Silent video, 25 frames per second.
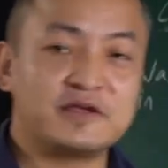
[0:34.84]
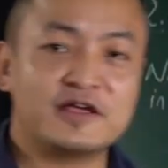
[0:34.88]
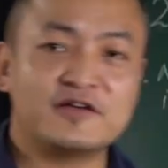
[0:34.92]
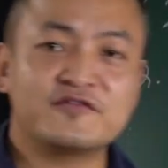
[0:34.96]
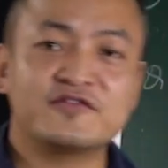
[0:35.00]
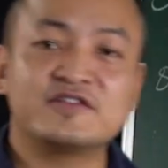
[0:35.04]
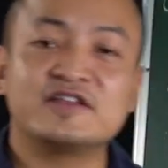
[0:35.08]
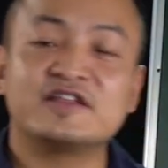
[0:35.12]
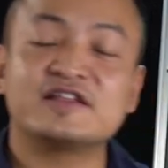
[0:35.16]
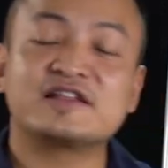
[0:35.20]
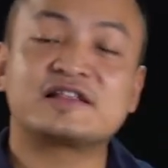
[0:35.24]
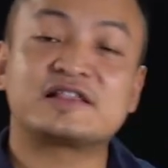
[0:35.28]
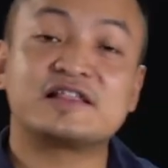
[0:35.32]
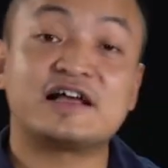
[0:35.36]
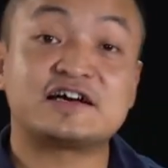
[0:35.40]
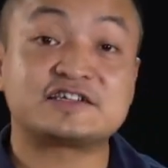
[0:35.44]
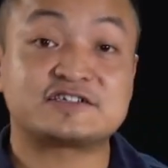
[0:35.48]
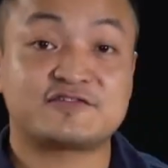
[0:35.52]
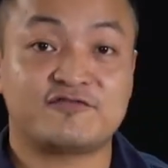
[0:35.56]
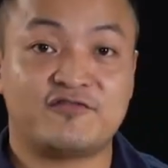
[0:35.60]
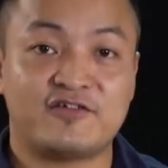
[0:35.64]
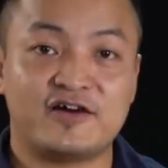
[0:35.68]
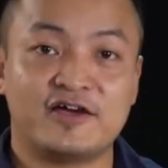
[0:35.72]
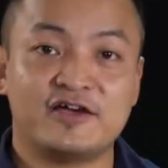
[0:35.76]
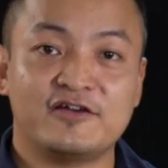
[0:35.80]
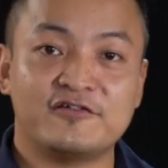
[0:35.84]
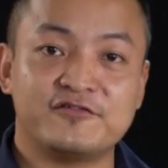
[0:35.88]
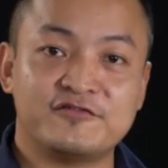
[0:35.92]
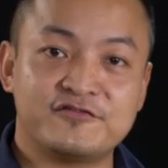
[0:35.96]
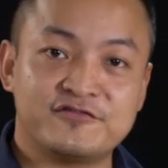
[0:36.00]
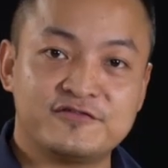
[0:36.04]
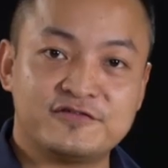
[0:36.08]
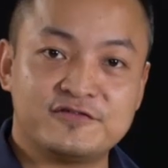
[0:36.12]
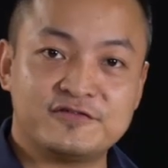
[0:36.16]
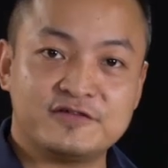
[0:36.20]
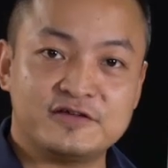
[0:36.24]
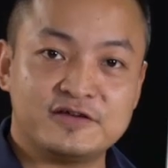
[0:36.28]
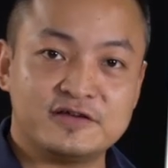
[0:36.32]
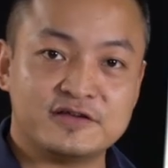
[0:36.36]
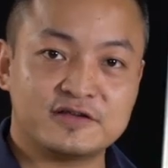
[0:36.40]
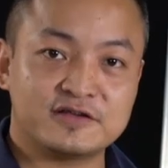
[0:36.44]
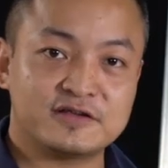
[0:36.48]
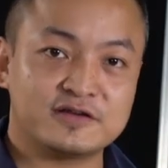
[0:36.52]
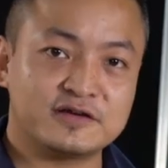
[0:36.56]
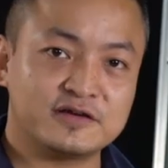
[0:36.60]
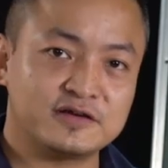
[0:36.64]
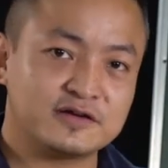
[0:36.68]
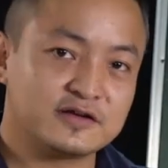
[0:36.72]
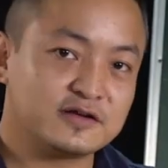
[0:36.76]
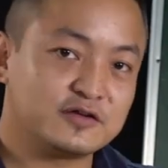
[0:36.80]
even in class 5,
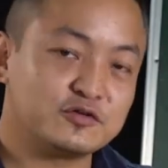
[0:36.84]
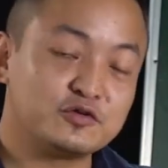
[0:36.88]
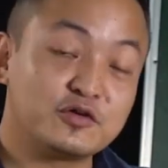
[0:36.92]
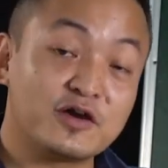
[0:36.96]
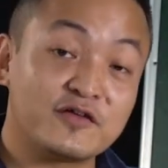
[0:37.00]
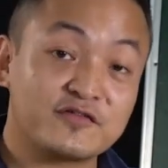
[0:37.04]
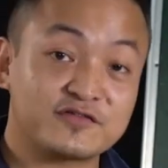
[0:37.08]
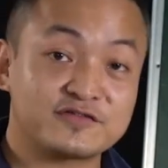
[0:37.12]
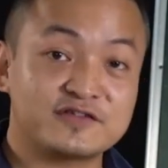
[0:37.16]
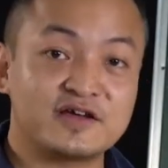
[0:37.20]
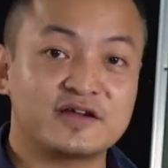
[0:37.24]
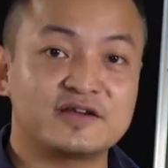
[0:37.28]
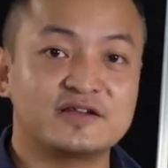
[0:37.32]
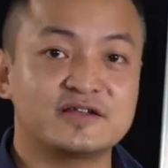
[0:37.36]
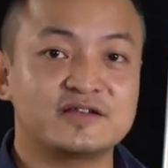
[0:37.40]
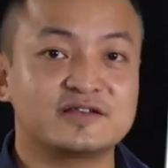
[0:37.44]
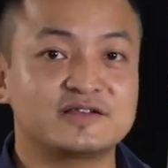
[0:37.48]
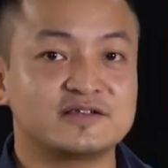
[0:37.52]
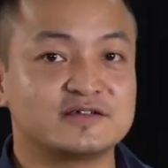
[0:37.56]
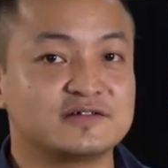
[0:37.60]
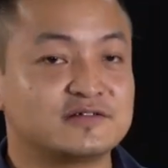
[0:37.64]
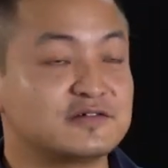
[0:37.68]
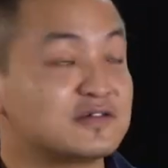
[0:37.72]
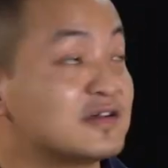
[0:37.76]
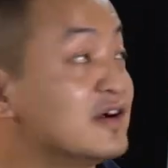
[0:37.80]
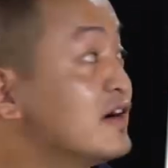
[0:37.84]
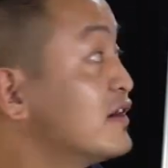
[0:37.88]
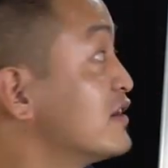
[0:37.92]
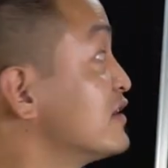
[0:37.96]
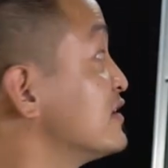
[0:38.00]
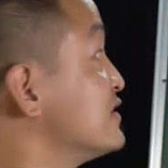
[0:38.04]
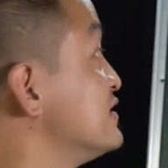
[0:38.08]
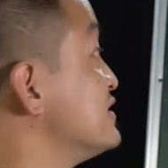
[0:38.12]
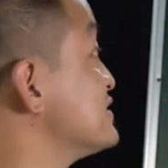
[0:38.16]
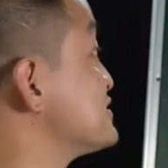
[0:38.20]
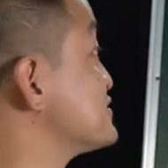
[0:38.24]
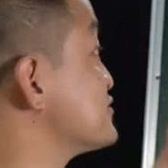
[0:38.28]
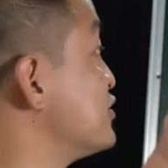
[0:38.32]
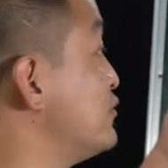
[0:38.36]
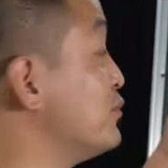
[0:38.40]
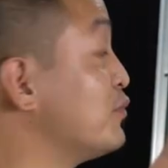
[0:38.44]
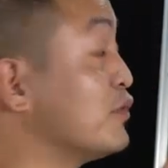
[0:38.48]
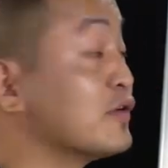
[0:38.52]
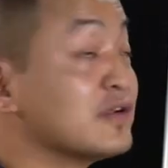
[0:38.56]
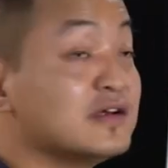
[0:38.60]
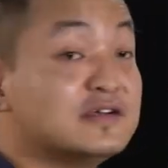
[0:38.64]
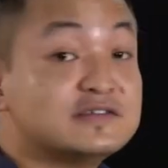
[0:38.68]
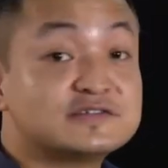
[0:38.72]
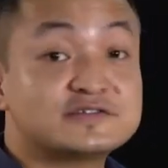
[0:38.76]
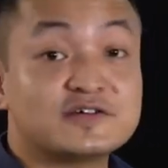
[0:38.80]
you have studied regarding these
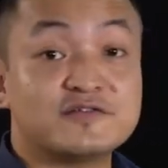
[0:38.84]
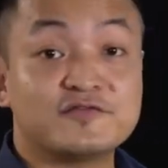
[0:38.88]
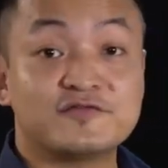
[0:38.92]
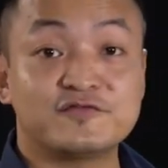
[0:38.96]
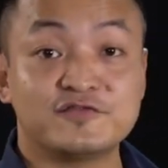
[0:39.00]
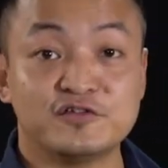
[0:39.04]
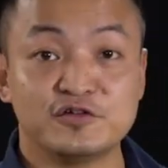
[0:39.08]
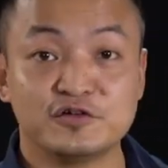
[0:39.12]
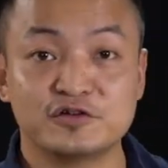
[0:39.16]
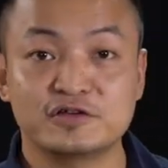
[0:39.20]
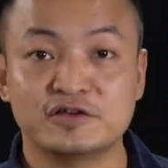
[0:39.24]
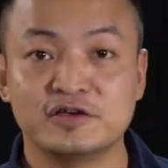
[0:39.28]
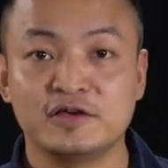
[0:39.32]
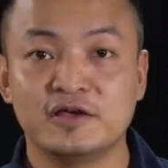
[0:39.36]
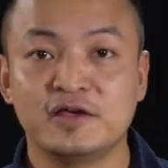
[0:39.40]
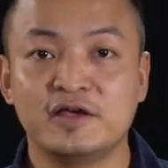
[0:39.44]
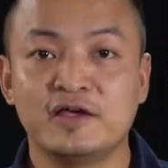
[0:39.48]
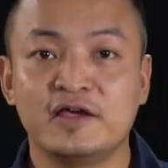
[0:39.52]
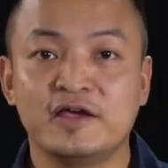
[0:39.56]
components of food.